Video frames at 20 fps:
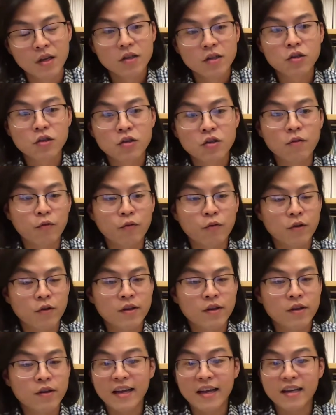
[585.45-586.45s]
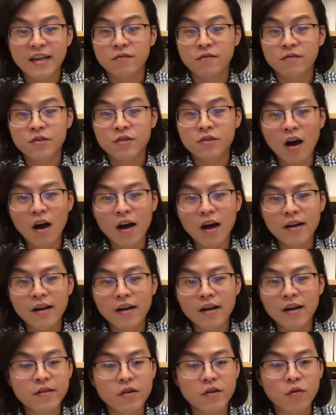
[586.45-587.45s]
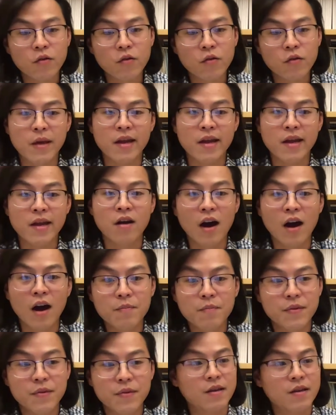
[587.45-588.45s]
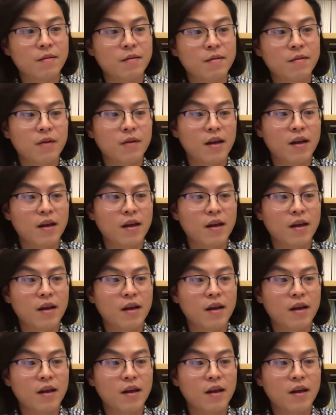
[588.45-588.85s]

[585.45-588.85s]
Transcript: So for in the case of John, even though he may not be